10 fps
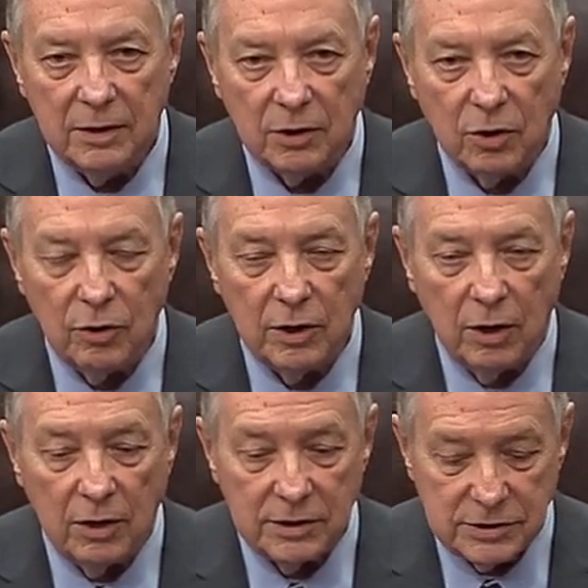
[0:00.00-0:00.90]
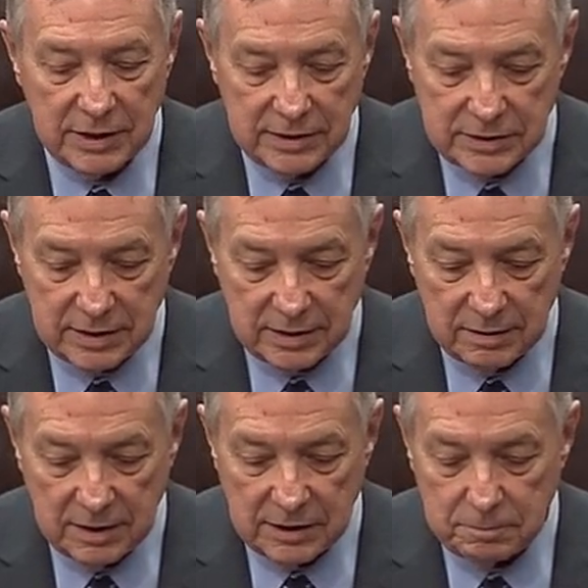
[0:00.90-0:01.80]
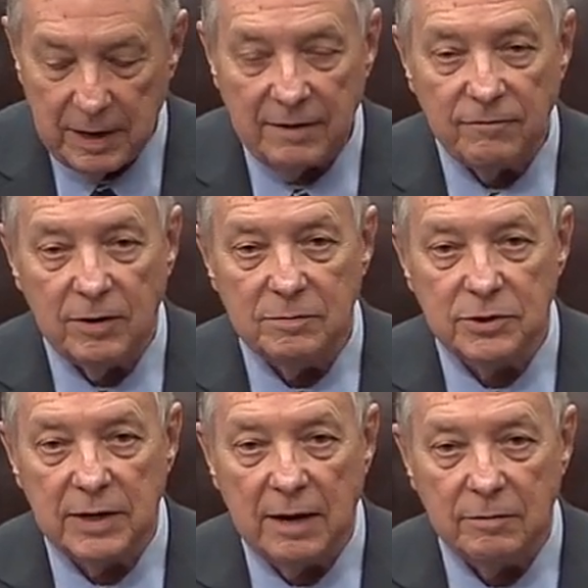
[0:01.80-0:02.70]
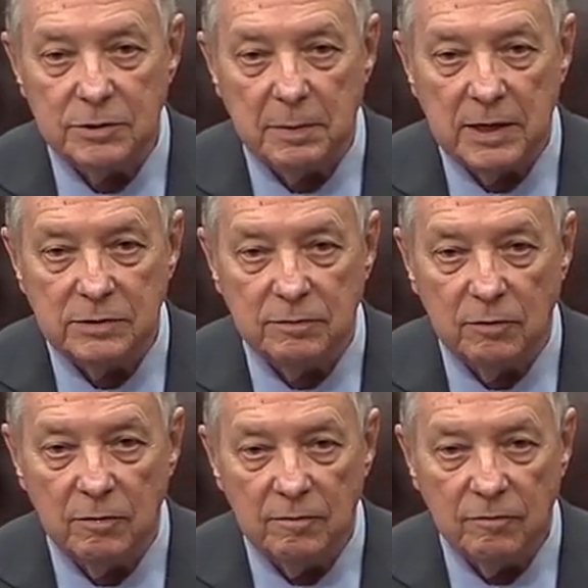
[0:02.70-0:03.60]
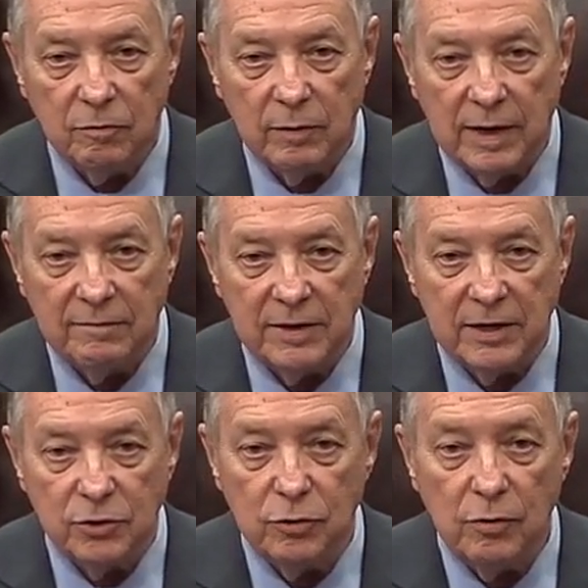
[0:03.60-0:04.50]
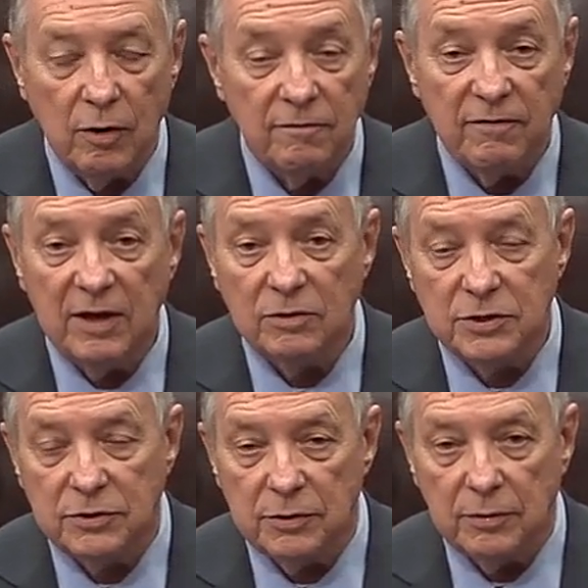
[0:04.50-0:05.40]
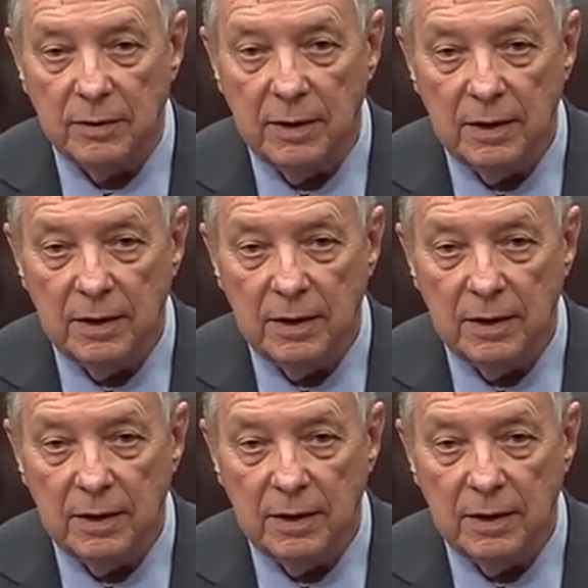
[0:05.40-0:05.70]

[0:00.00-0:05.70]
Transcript: The current law says that these platforms are not responsible for whatever they do or fail to do.